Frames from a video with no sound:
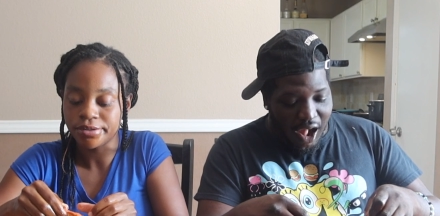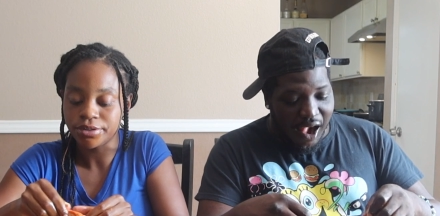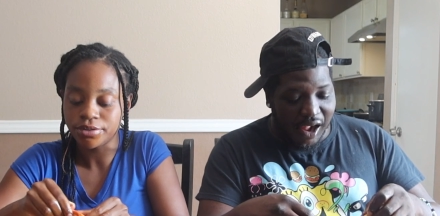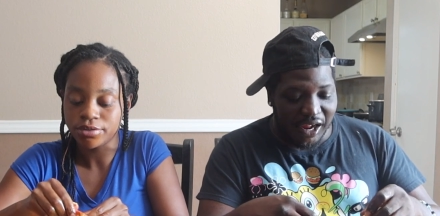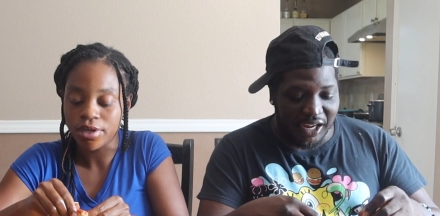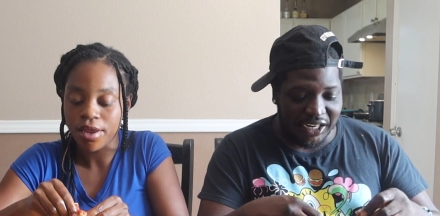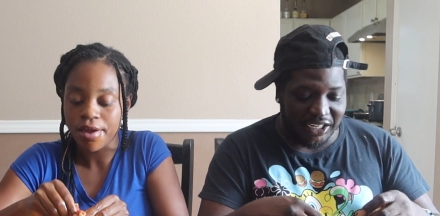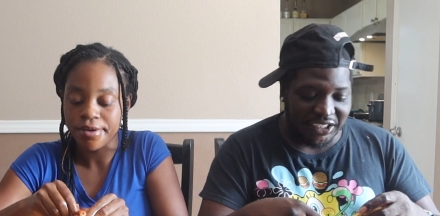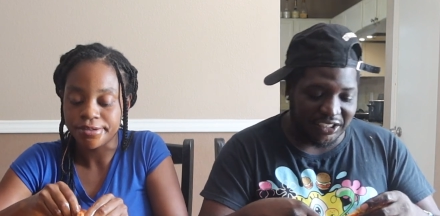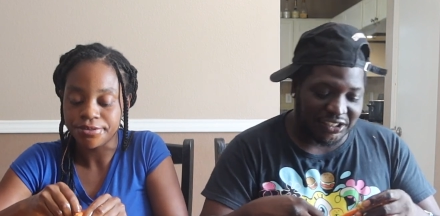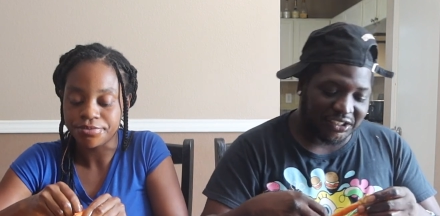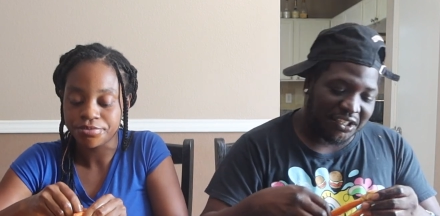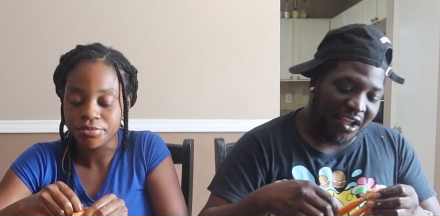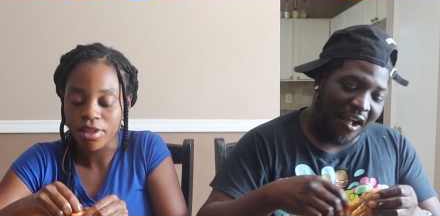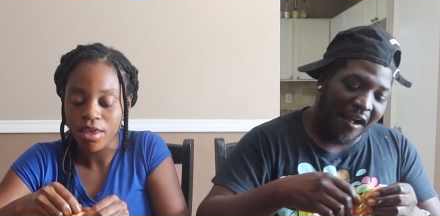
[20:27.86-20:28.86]

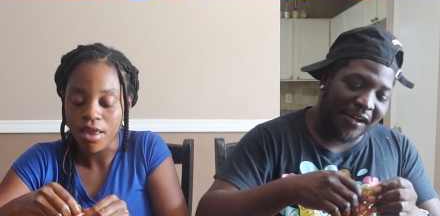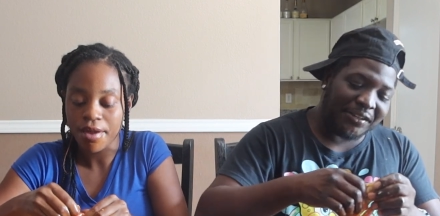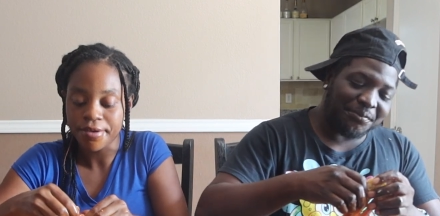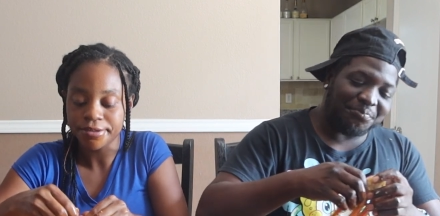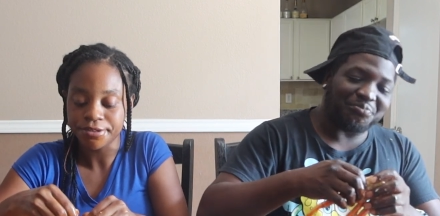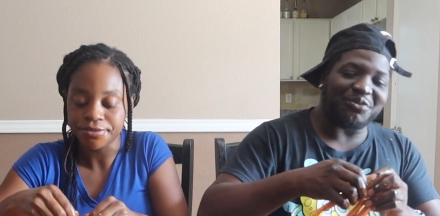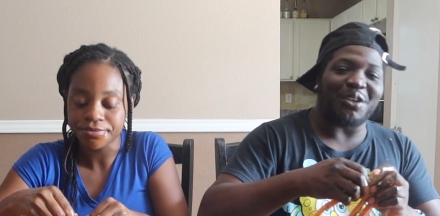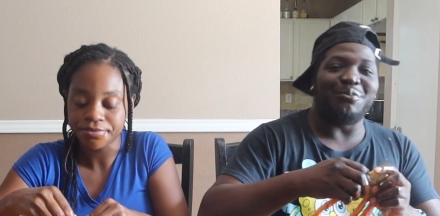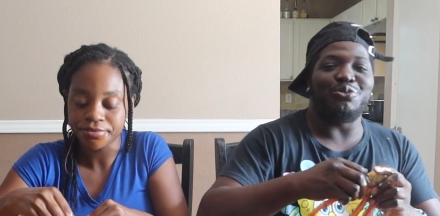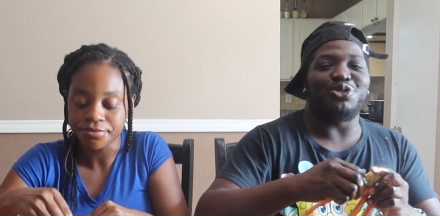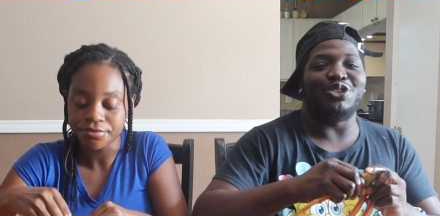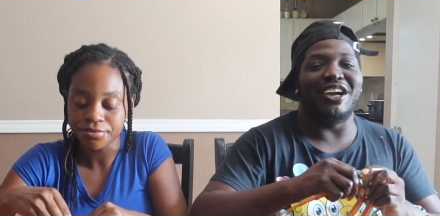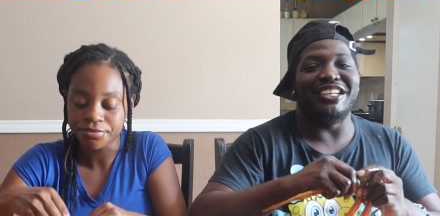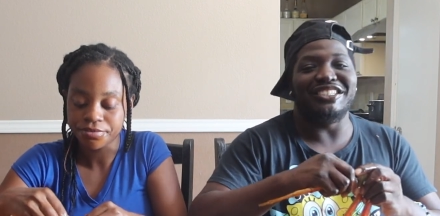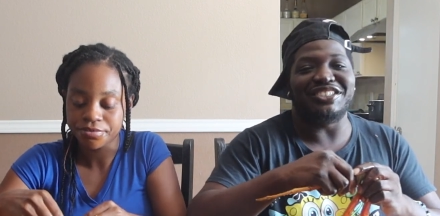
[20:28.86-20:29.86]

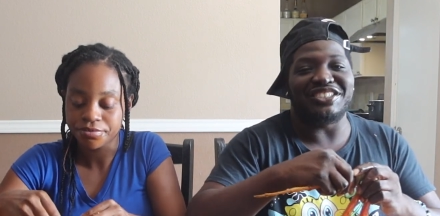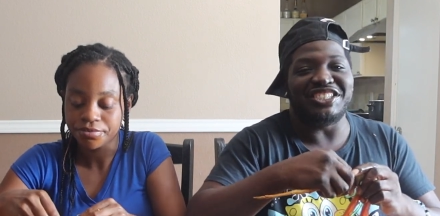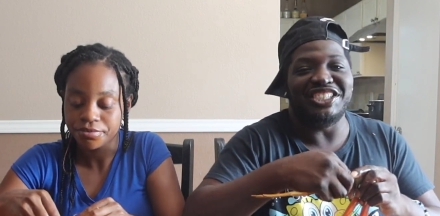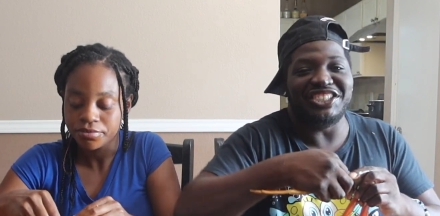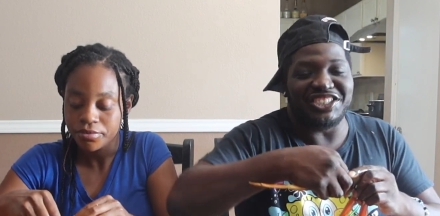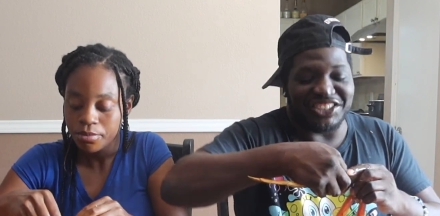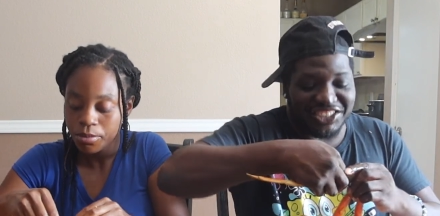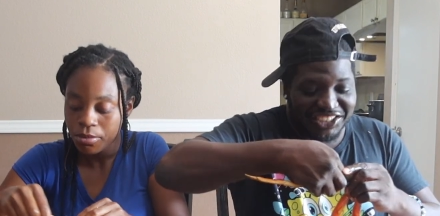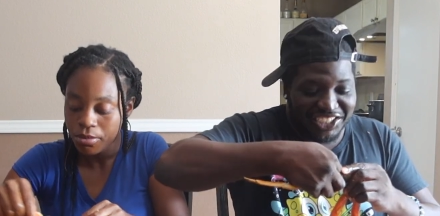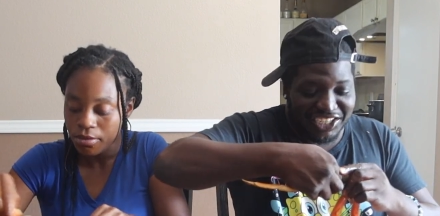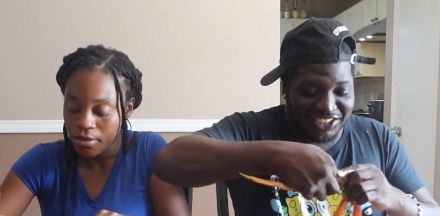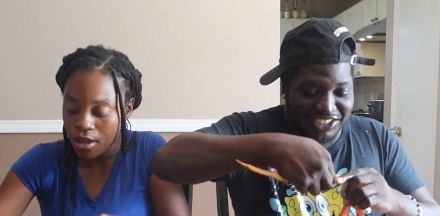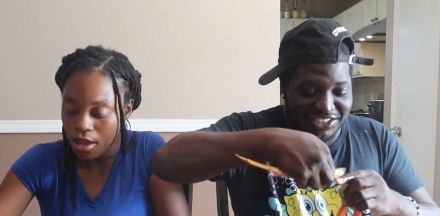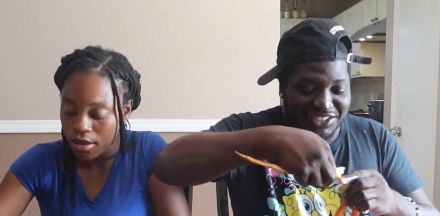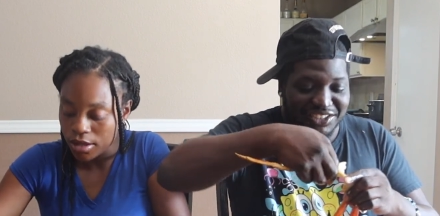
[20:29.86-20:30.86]
Speaker 1: I'm trying to teach the
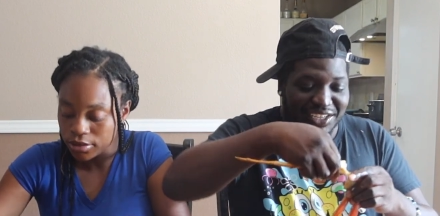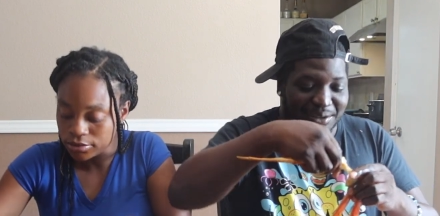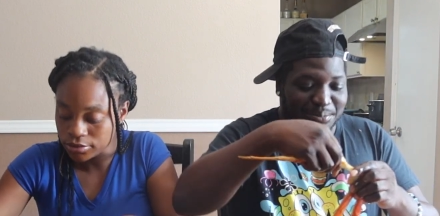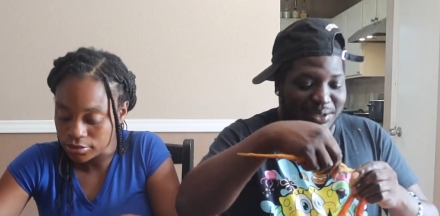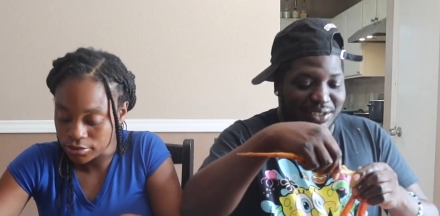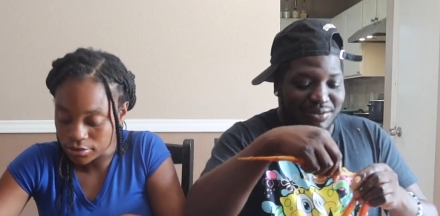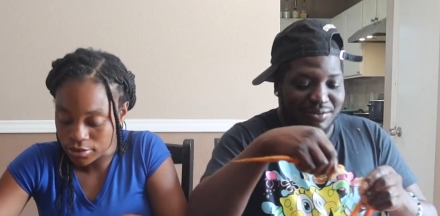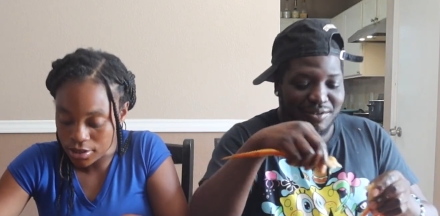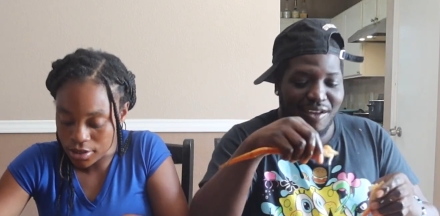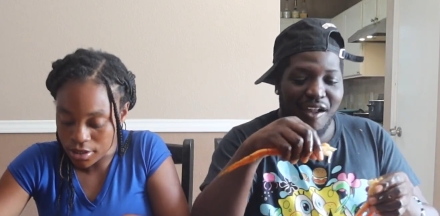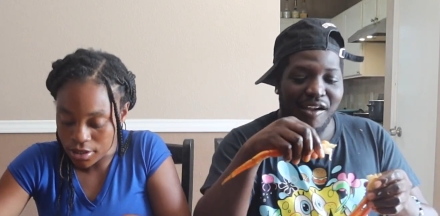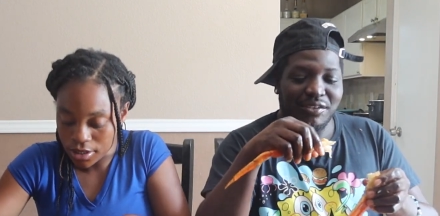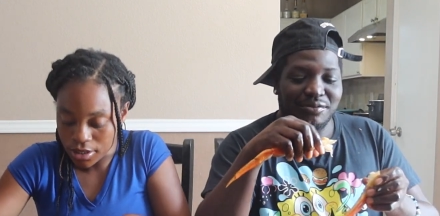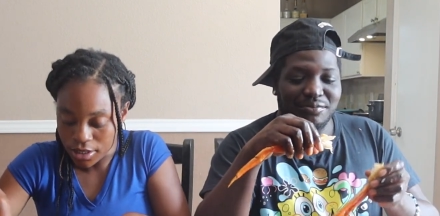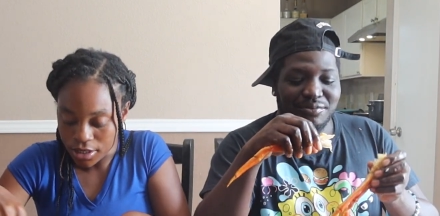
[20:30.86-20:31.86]
youngin something.
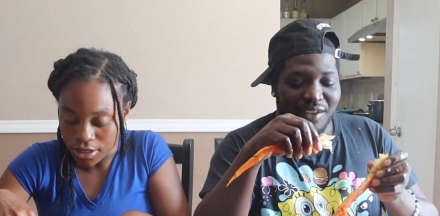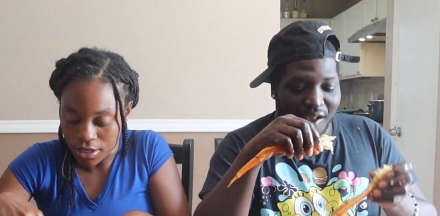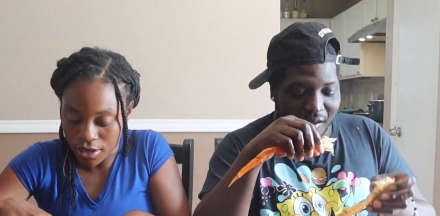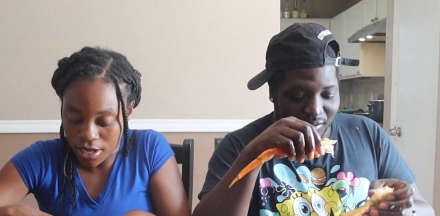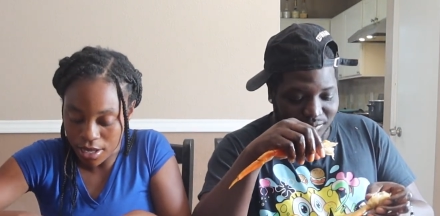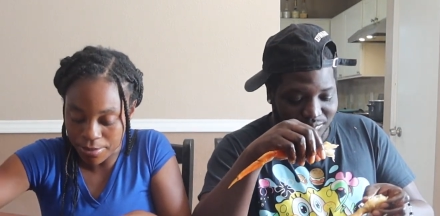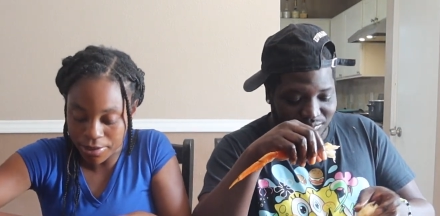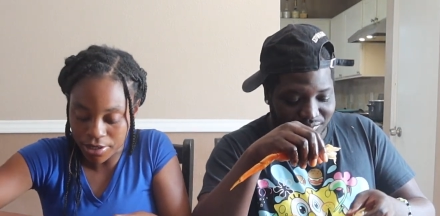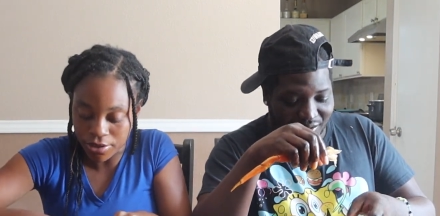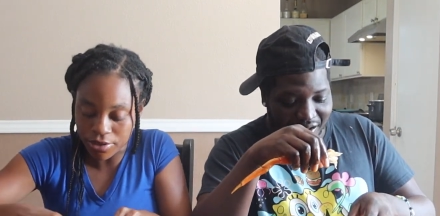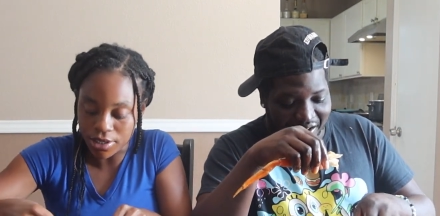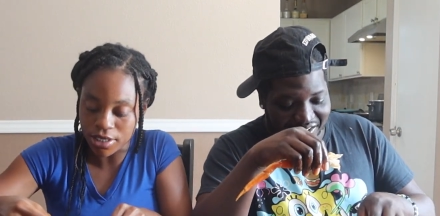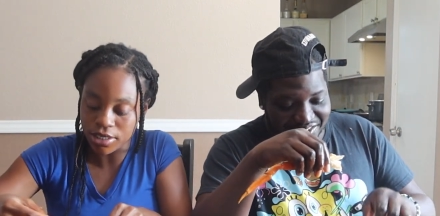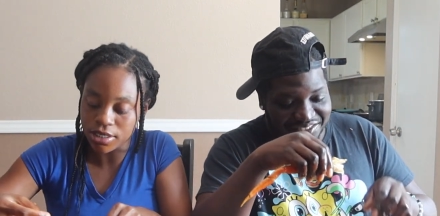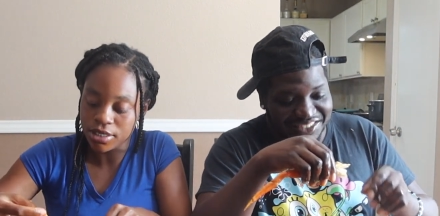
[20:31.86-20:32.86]
Speaker 2: Don't call me
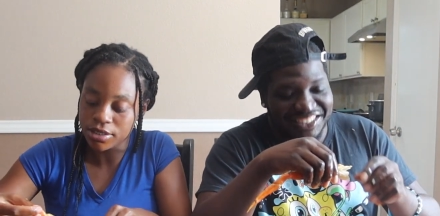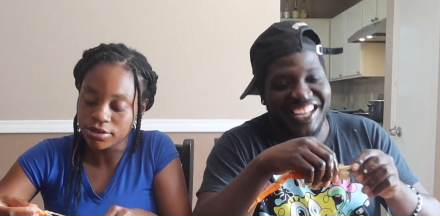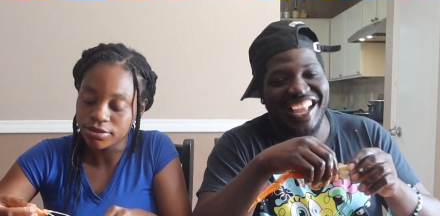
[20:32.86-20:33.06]
no youngin.